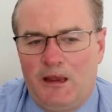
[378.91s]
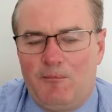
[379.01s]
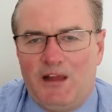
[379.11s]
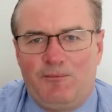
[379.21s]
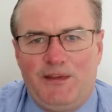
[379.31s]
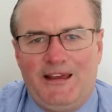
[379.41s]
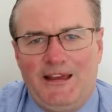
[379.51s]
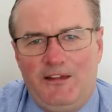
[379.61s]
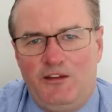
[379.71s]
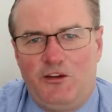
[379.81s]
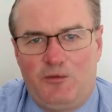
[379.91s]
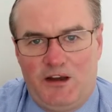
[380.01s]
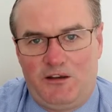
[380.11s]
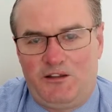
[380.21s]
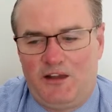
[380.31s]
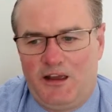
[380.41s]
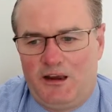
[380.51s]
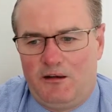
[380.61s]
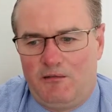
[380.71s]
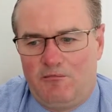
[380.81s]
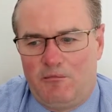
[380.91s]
It must be easy to understand,